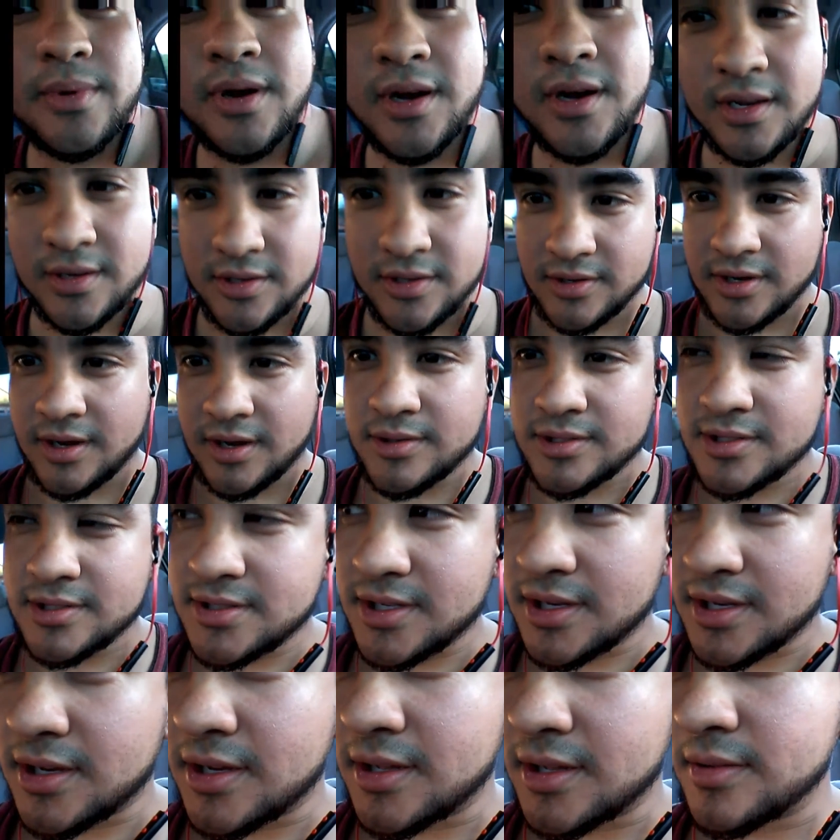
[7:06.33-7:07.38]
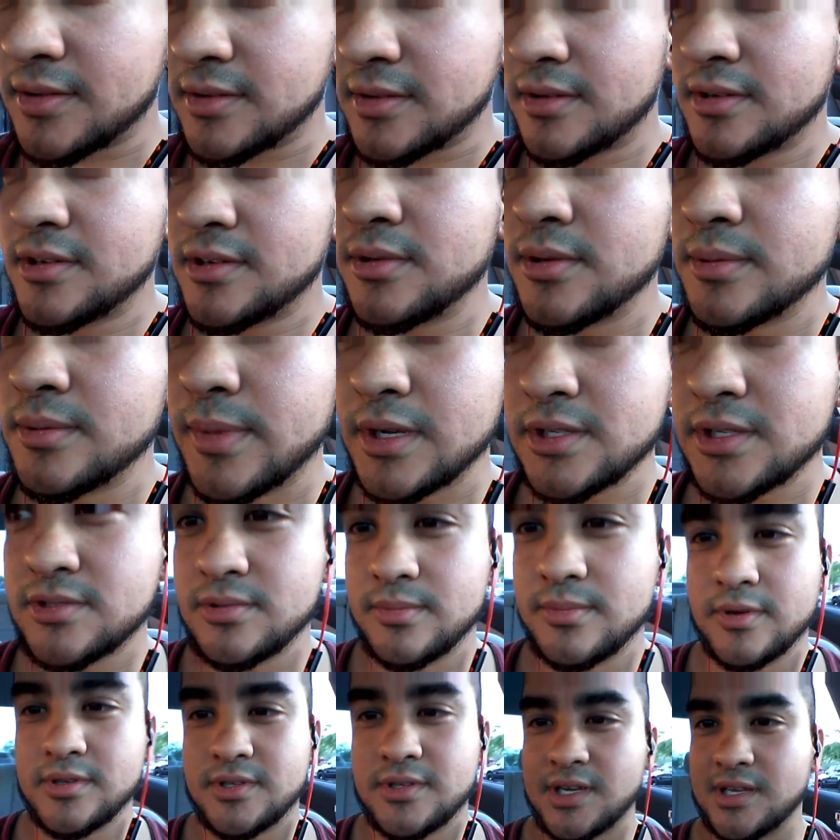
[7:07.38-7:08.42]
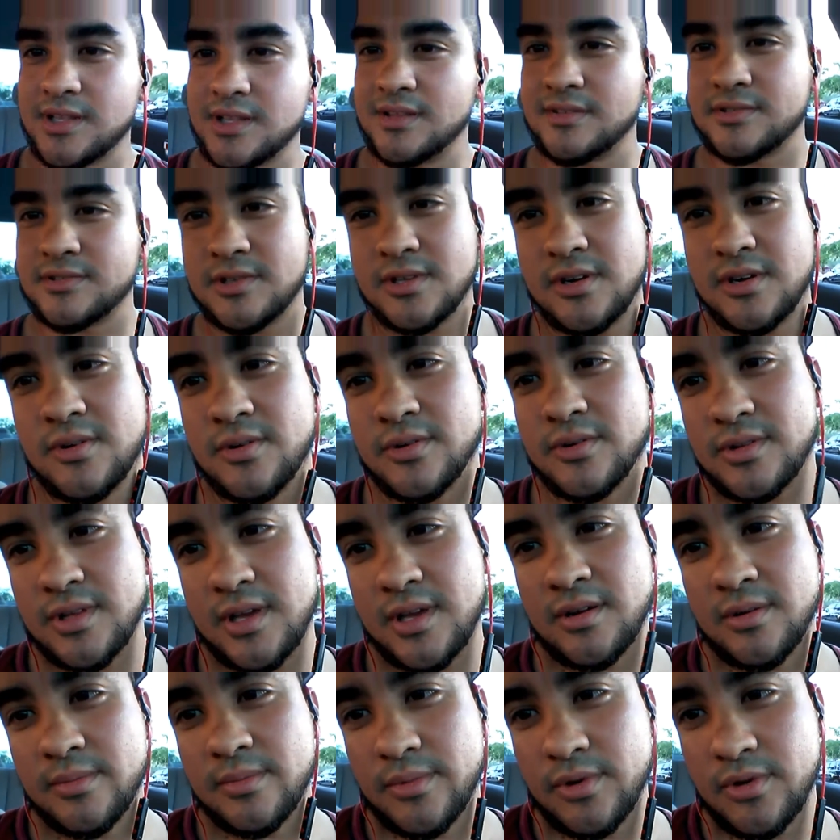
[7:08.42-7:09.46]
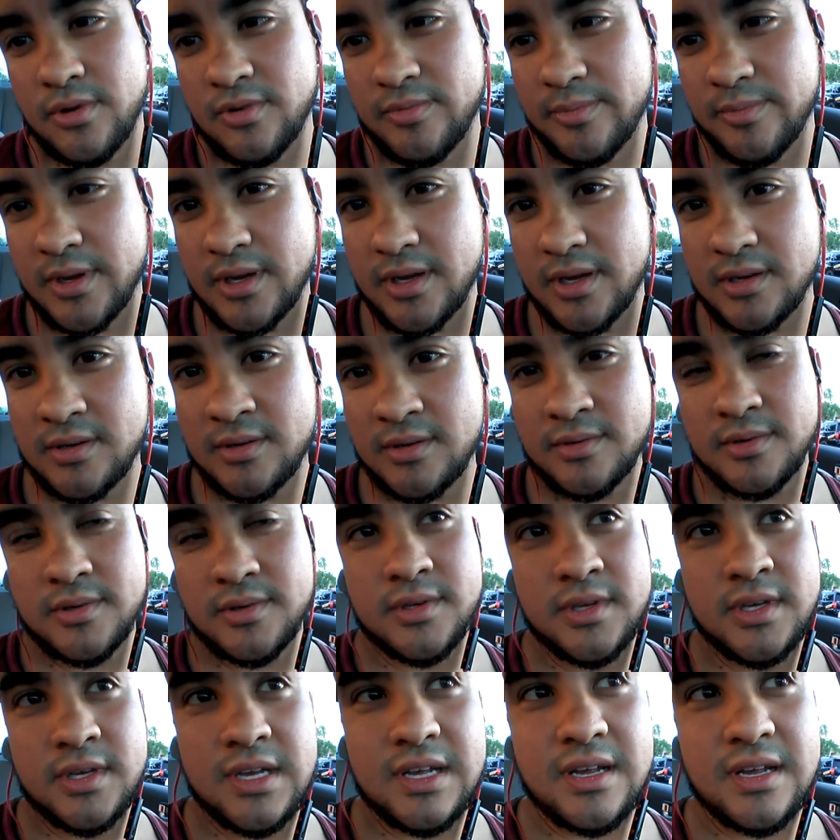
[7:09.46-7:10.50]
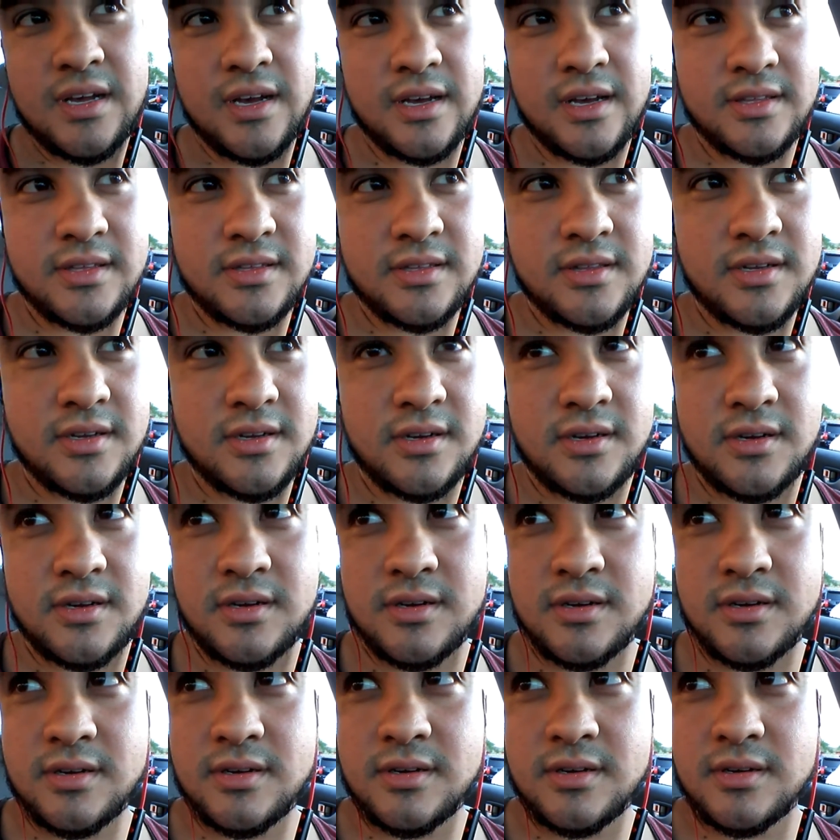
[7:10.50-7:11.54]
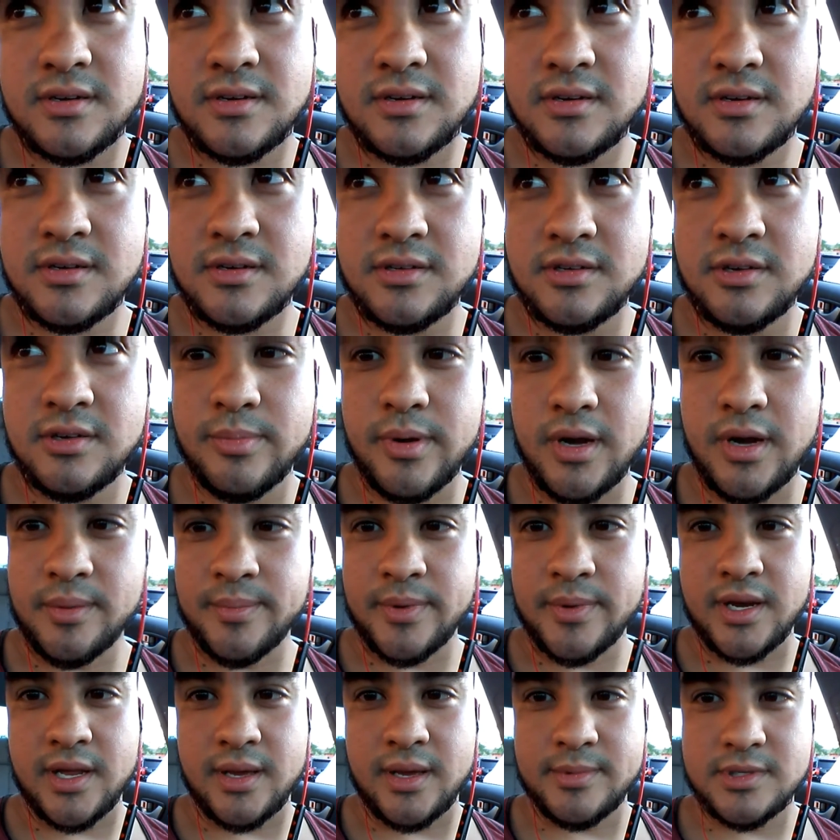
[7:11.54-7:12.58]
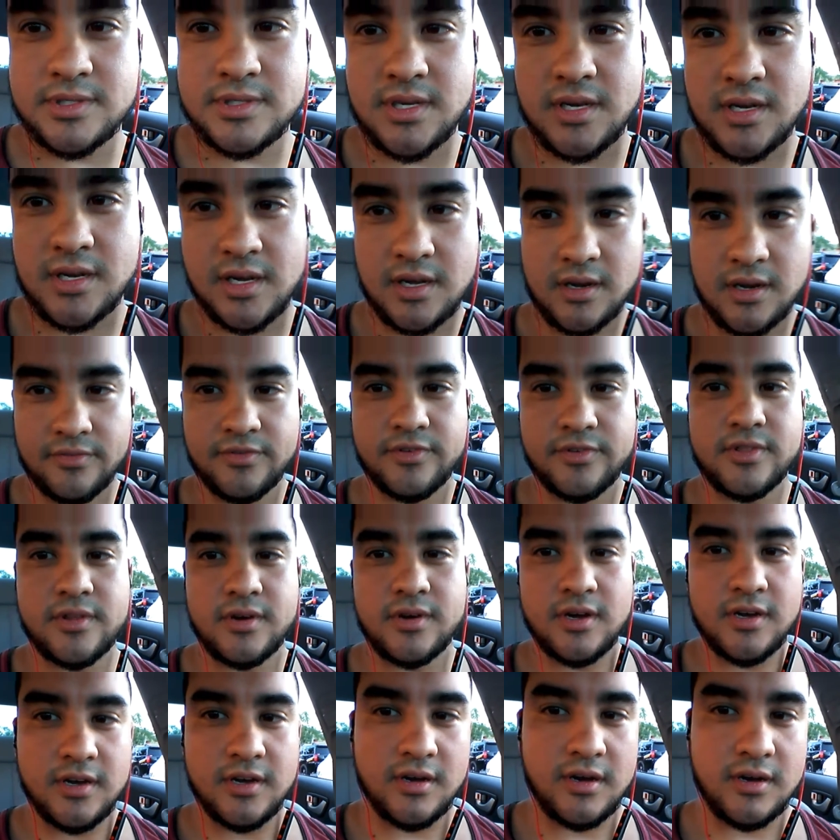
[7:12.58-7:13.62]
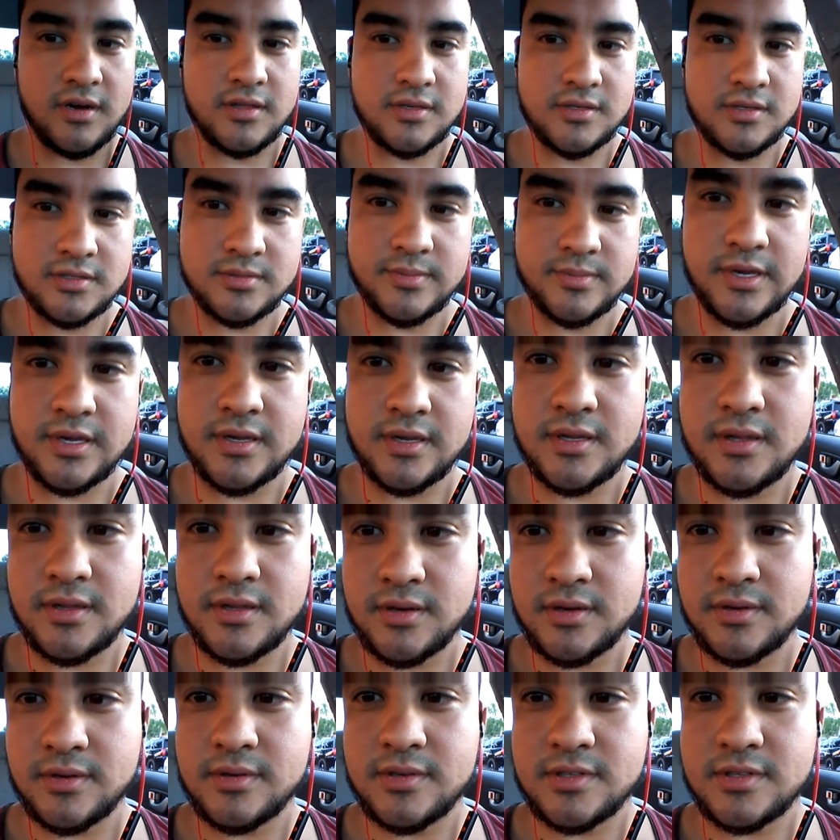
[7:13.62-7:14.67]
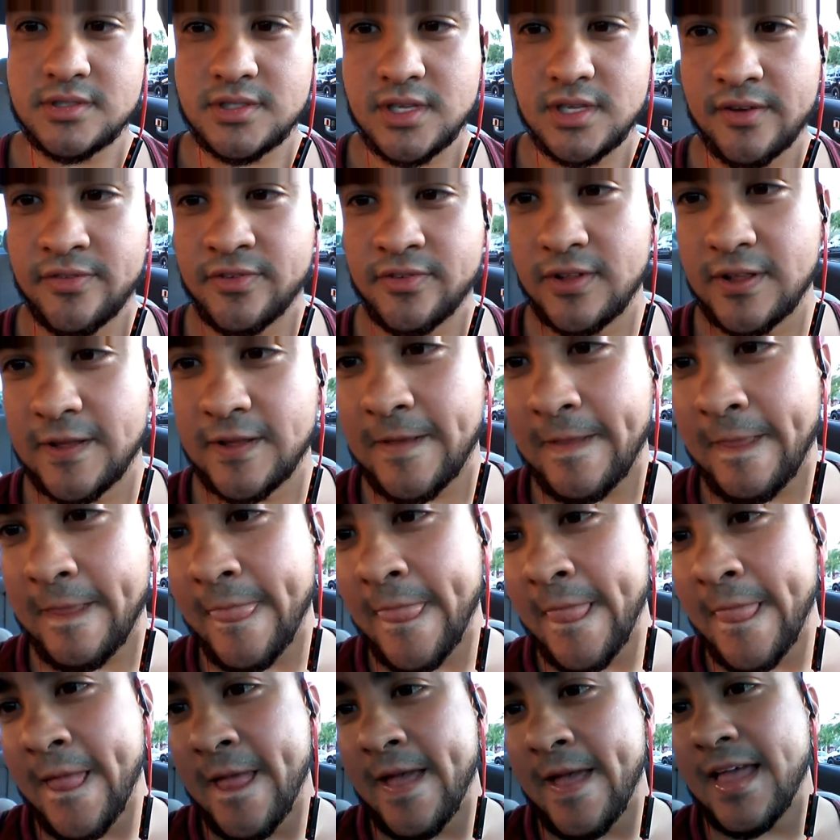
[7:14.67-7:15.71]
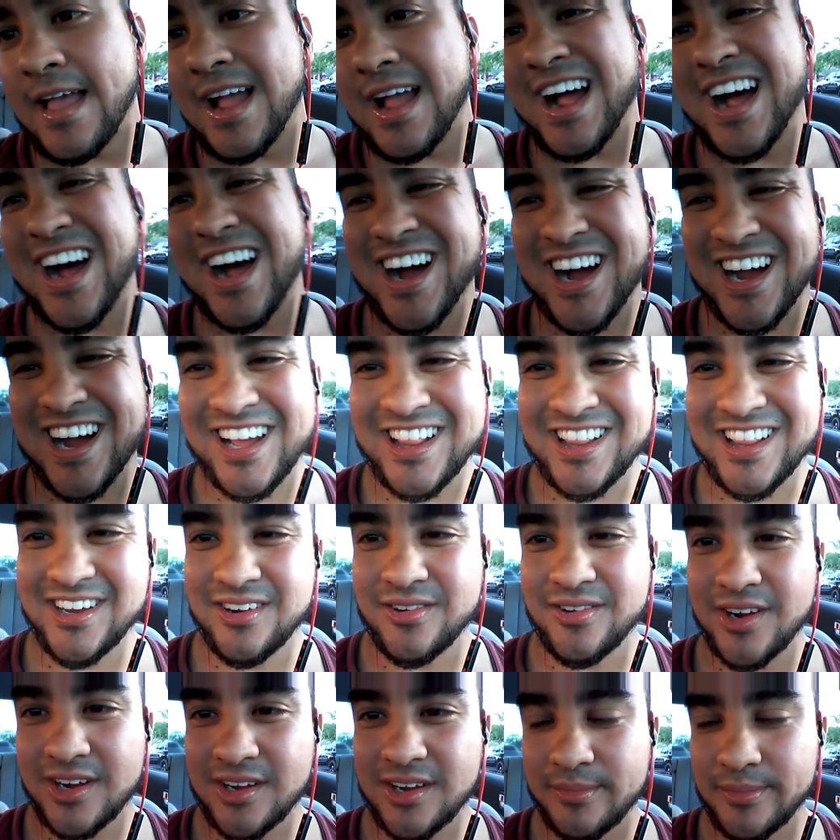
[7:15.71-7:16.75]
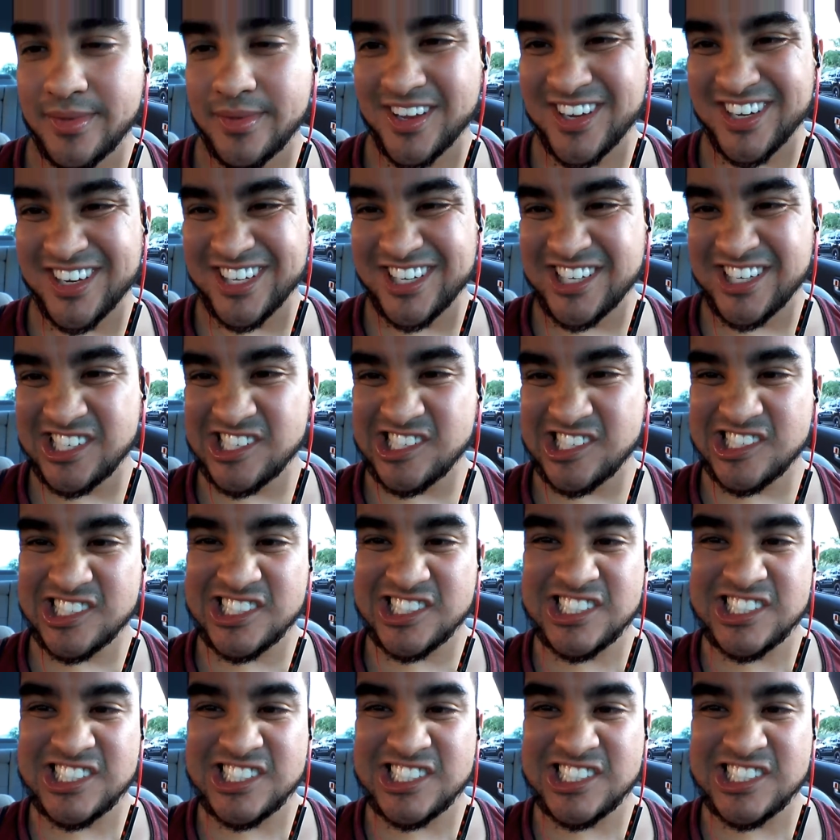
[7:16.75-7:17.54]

them on, dude, I was uh, doing my sumo deadlifts. They don't, they don't move, man. I think they're, you can buy them on Amazon. I got them for $30, man. They're definitely Highly recommended.